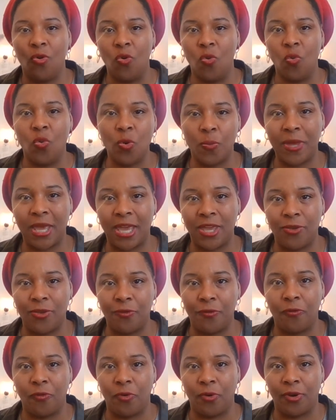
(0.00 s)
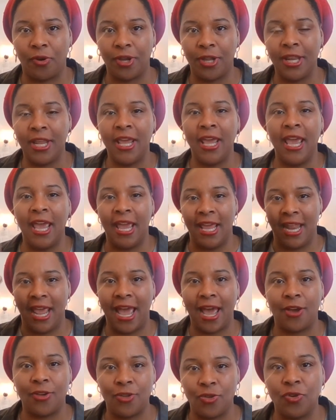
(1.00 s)
who will pay you for it, and
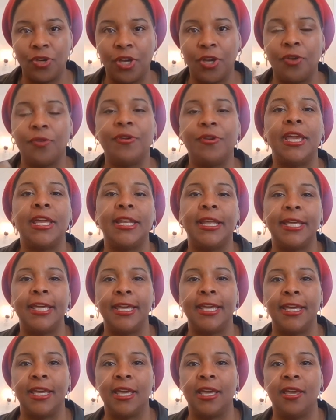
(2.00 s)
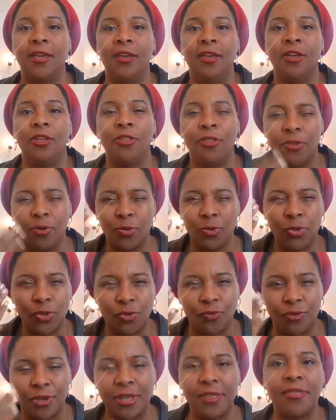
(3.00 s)
how you can create a gig.
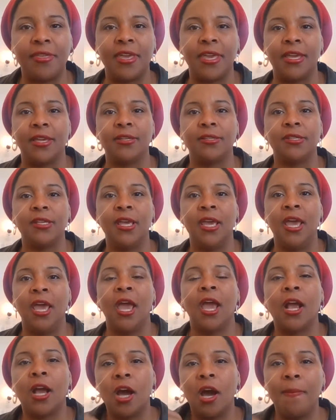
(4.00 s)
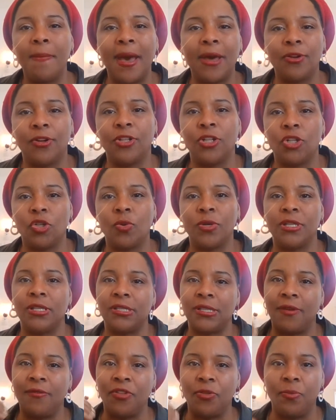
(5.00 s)
Those three things. Come out on the
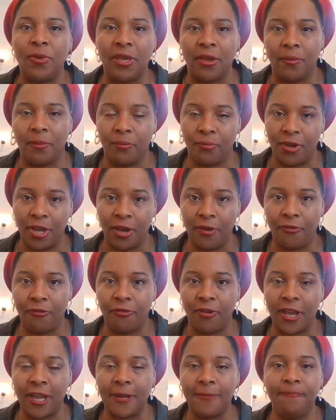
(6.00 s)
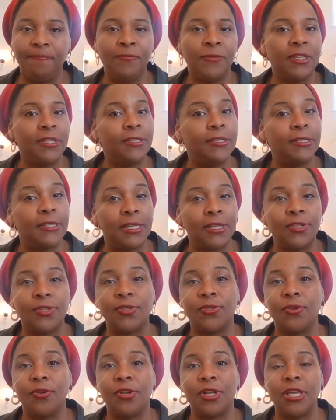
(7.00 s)
27th, be a, bring a friend,
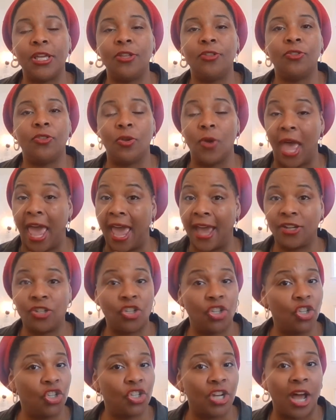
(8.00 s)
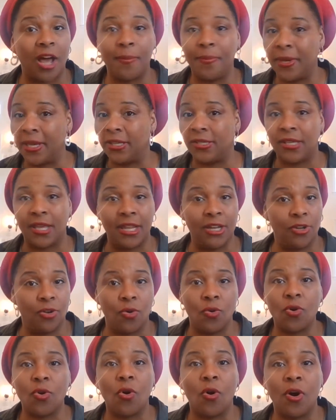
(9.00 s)
6.30 the action shop is at
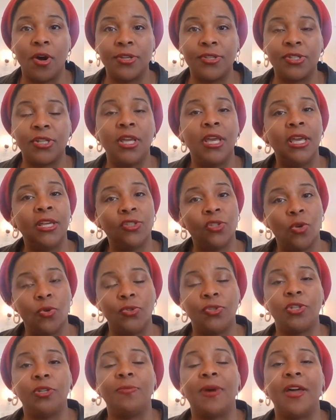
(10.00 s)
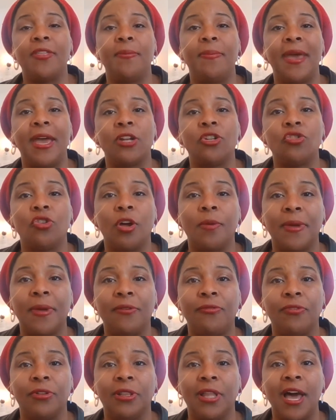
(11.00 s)
no cost it's hosted by the patchogue
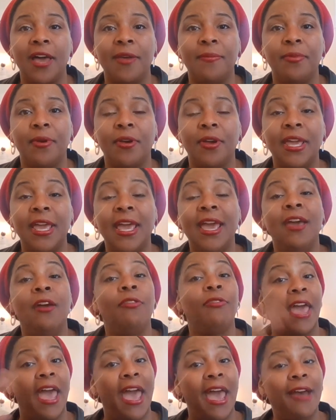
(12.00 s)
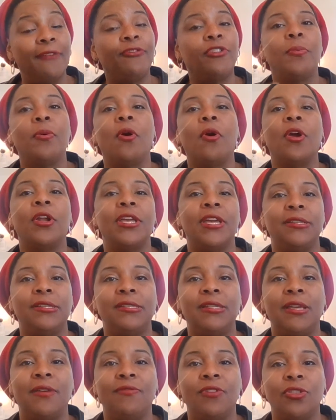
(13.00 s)
medford library the after party at
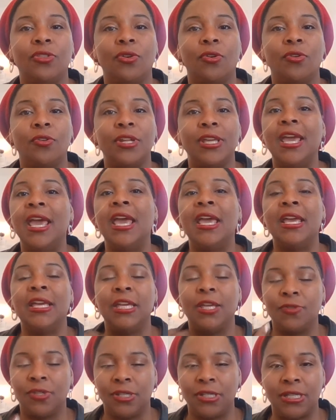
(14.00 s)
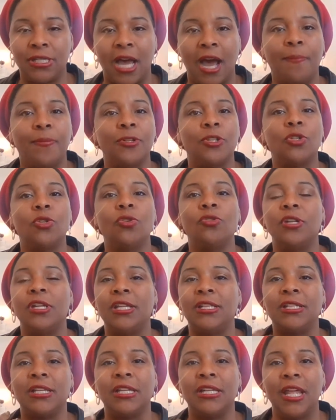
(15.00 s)
7.30 gives us the
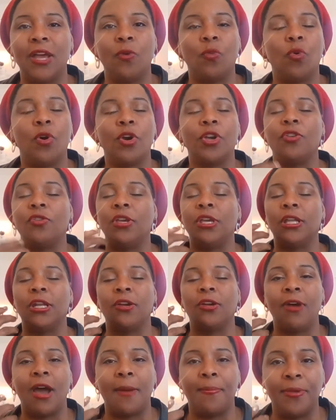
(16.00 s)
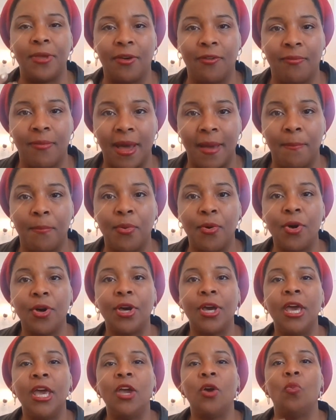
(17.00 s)
opportunity to network you can get a copy of my
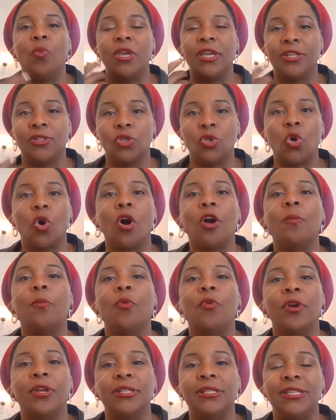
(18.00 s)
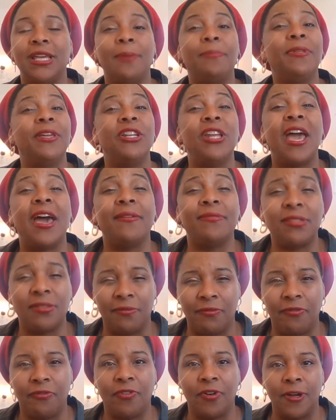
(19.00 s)
book we can talk more in depth and have
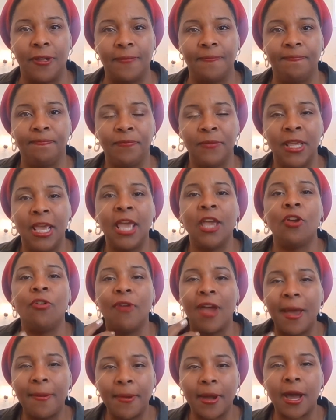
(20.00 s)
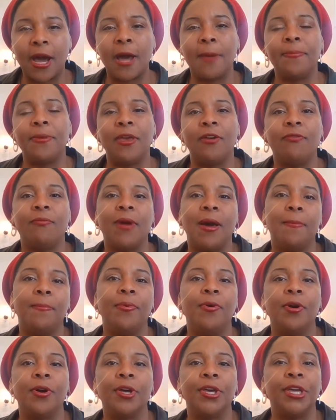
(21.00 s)
some fun grab a copy of my
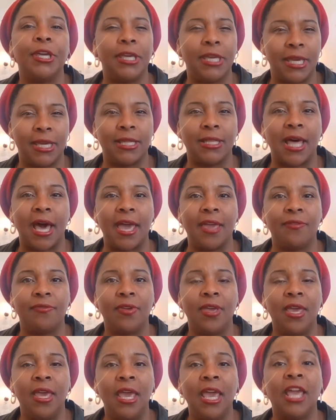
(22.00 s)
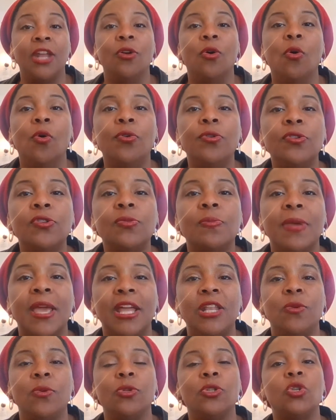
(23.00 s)
book gig life an owner's
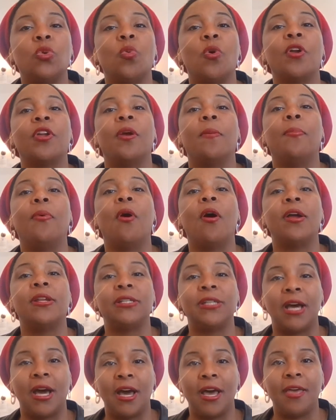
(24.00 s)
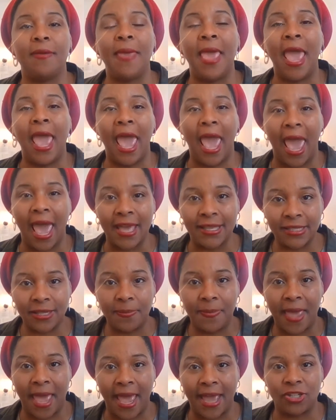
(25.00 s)
manual to work in part-time as
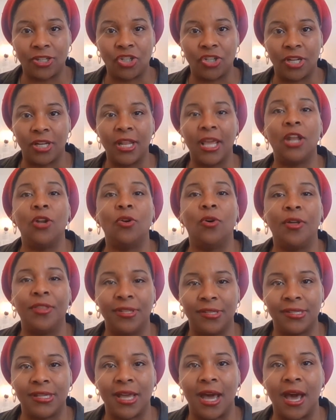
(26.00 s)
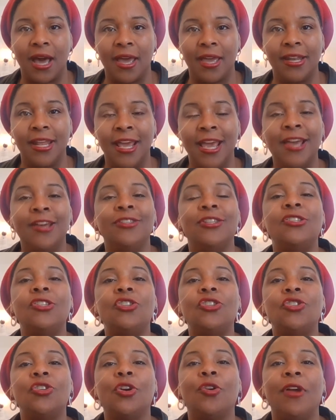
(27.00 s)
a passion and on the side
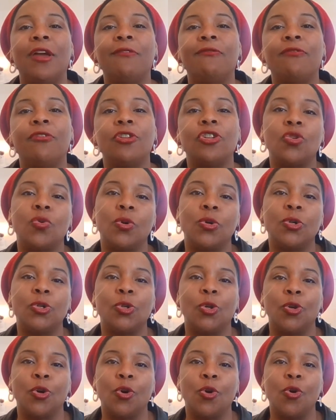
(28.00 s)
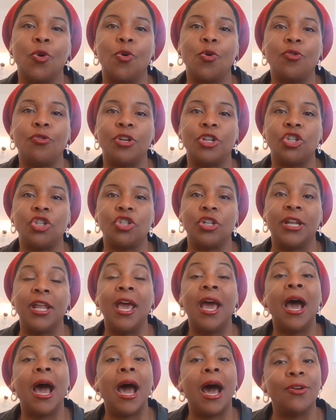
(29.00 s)
this is your grant virtuoso nicole christian
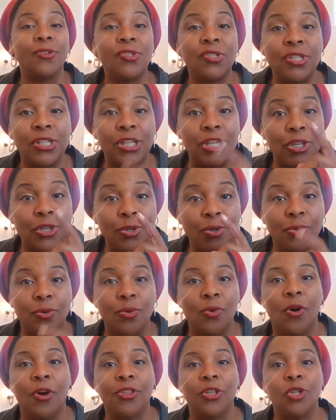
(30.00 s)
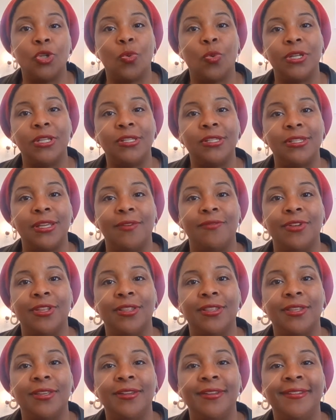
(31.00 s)
i'll see you on the
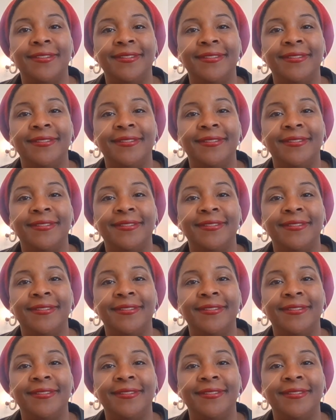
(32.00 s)
27th